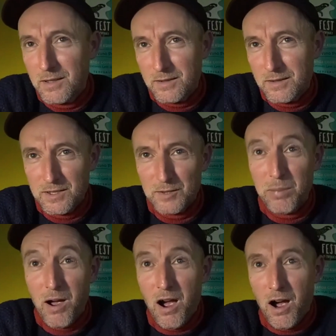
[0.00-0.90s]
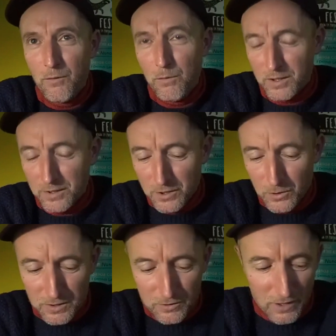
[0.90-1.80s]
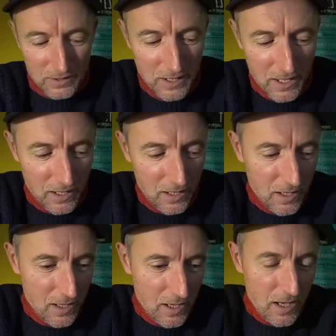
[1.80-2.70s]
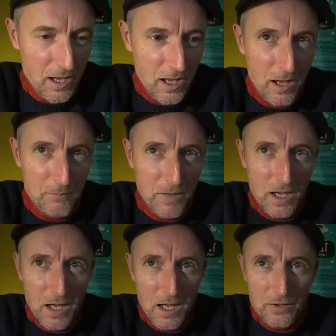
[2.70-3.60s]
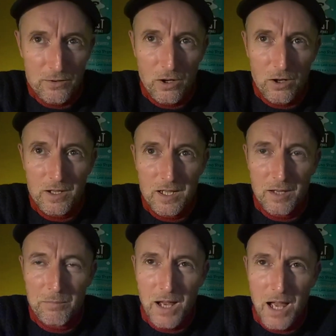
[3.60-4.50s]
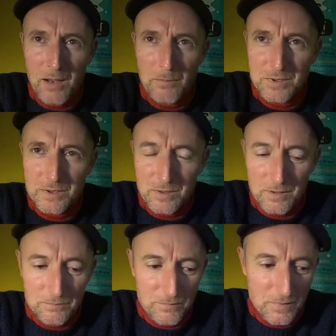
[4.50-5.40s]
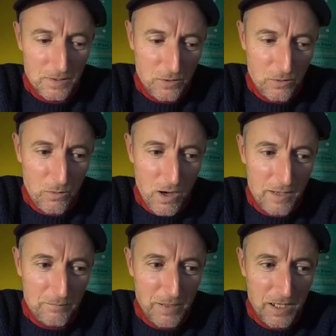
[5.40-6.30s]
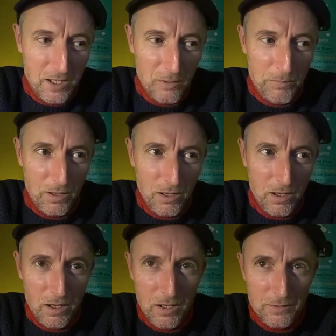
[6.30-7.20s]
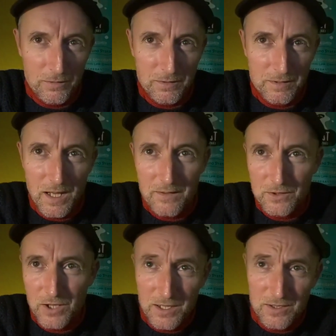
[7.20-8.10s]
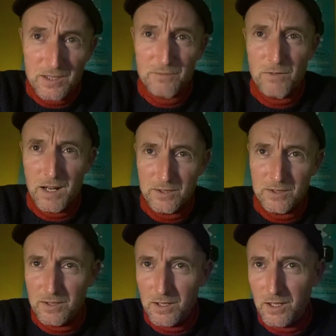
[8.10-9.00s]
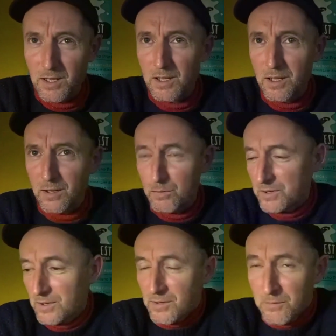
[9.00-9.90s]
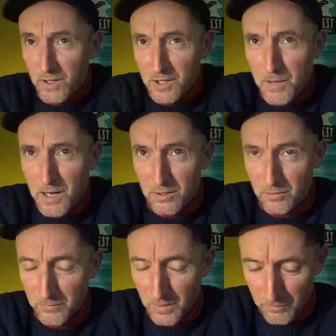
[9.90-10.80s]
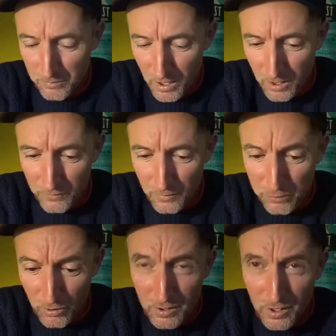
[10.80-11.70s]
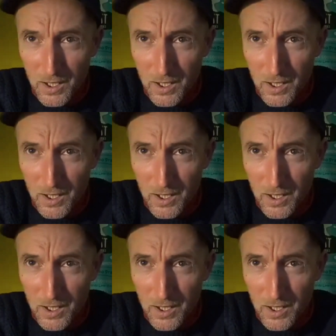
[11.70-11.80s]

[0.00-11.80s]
This is part of what you do as a translator. Um, Nor could it perhaps quite pick up on, yeah, the changes in register, which is a fundamental part of the book.